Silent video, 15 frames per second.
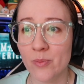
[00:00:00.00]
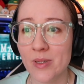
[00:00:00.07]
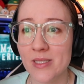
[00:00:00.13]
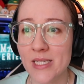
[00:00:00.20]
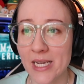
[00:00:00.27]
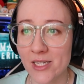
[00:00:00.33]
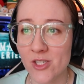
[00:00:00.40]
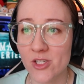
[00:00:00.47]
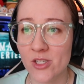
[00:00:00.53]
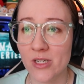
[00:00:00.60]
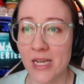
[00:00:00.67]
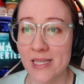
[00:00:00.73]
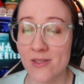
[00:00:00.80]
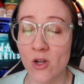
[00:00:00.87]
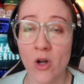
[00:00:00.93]
but
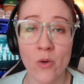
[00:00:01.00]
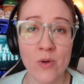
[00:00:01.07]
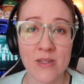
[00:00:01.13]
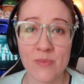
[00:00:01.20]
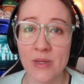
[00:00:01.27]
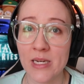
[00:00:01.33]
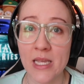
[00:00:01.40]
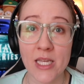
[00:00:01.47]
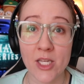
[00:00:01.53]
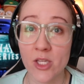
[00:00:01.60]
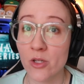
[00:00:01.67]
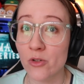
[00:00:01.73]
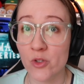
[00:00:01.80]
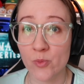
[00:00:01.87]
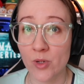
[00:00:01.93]
texture has always been a
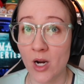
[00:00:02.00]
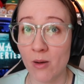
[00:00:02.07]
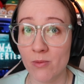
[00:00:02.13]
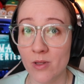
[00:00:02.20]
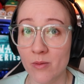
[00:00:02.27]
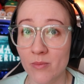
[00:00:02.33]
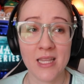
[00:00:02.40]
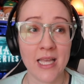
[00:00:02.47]
huge problem.